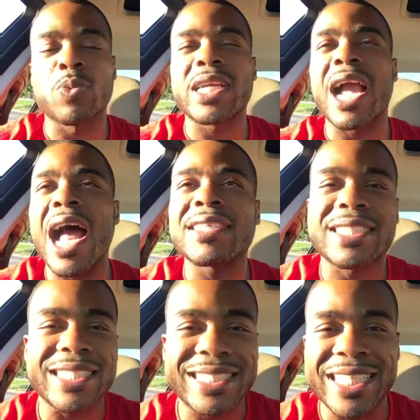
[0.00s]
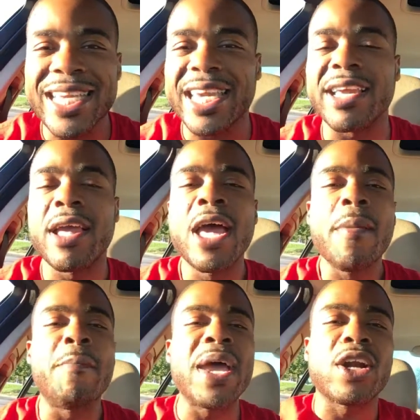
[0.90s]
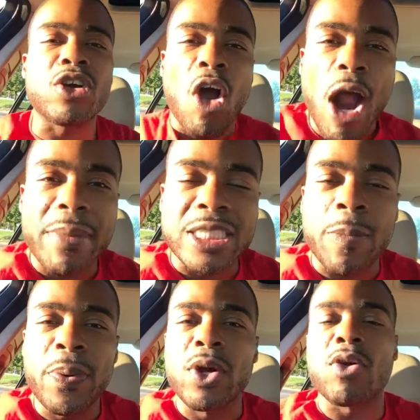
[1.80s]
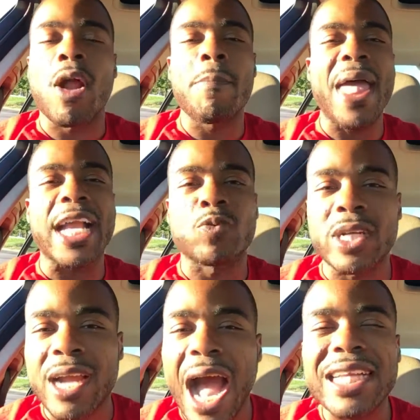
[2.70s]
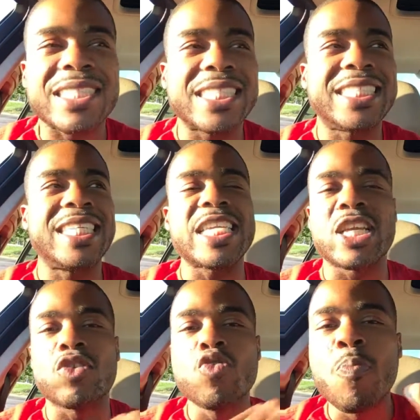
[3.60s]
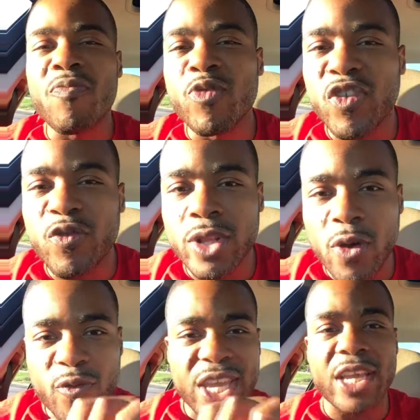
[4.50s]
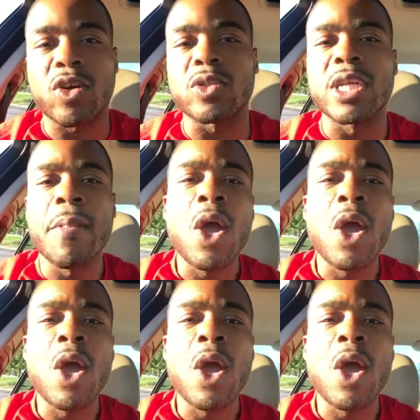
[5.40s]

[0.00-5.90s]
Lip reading: We're constantly seeking better garments to put on our backs. We're constantly seeking new vehicles.